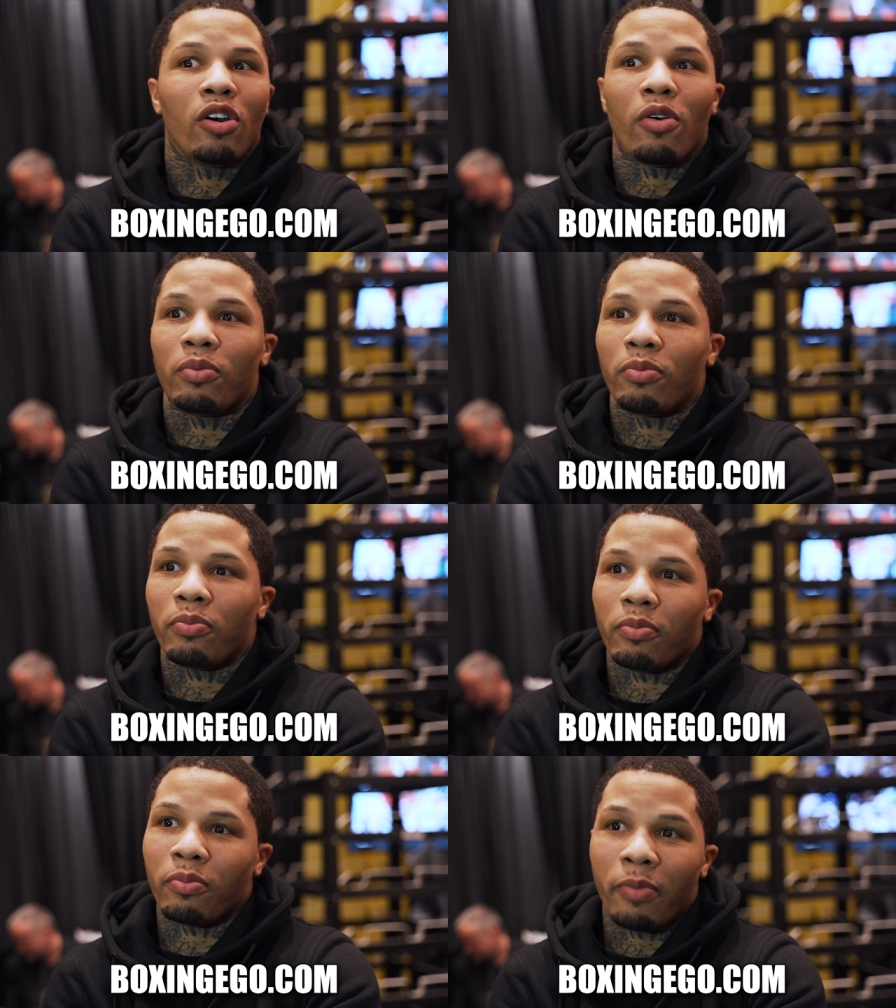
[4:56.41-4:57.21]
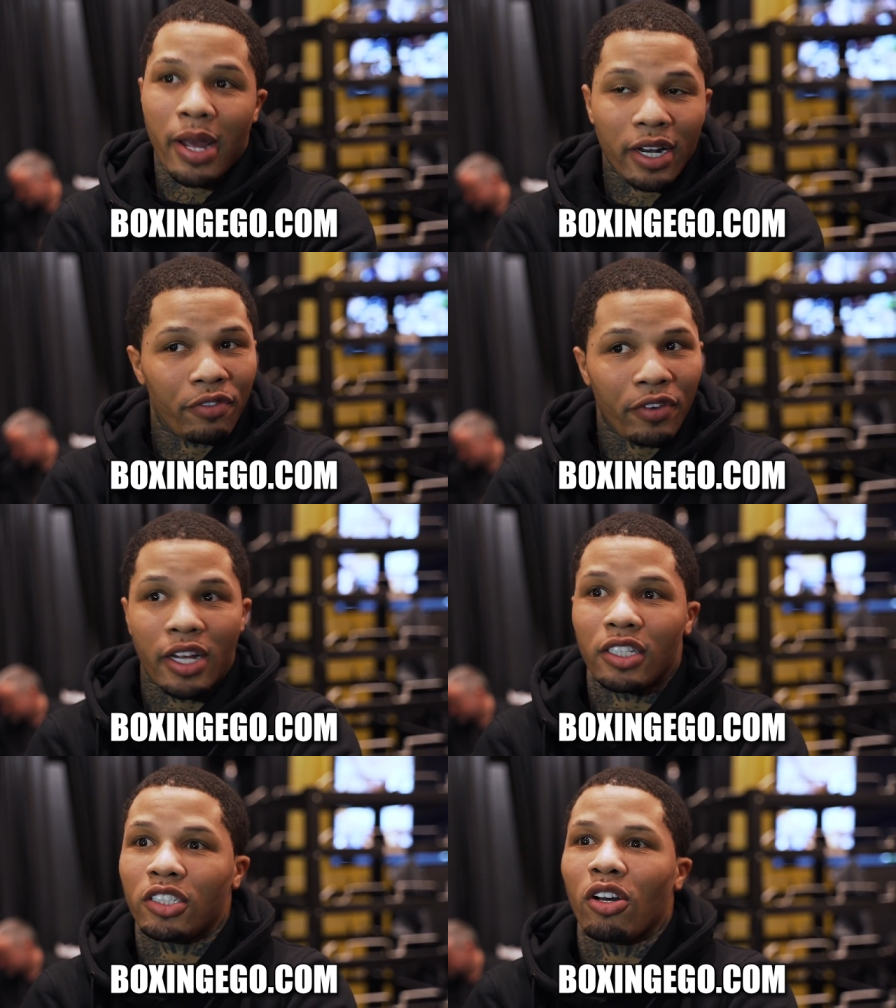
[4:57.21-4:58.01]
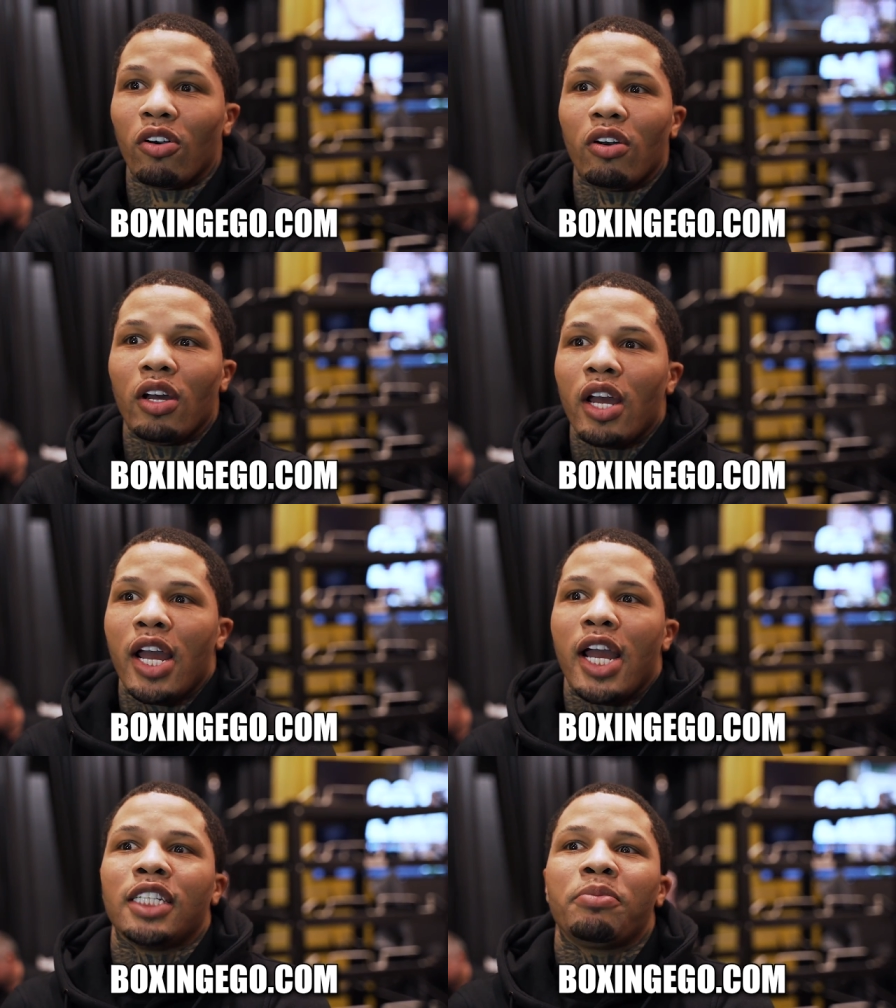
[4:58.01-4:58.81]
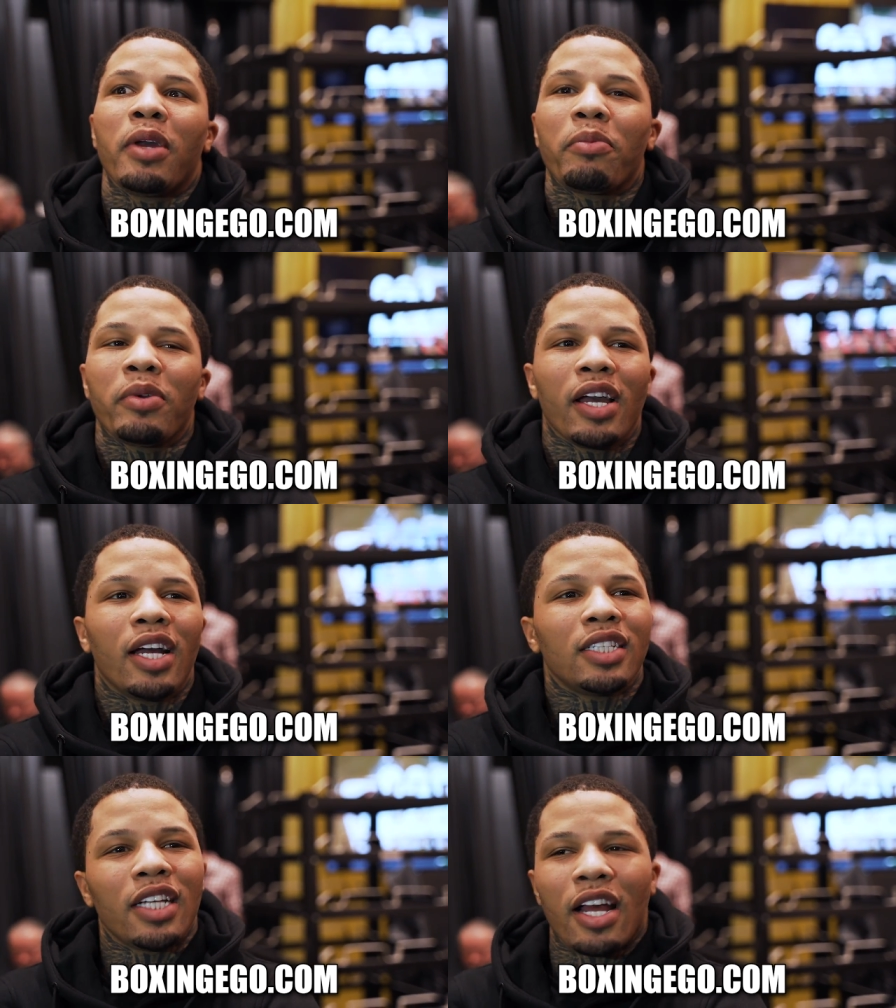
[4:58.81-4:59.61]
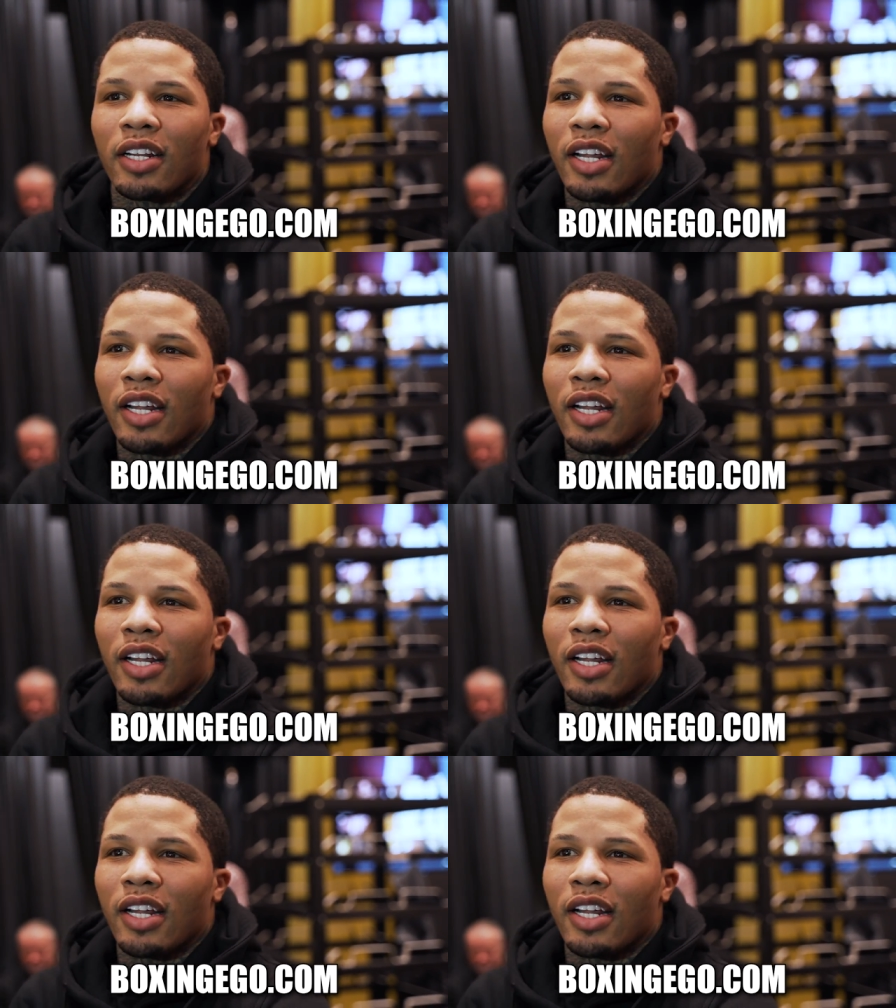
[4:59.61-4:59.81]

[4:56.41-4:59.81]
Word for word: Your health is definitely more important than this sport and our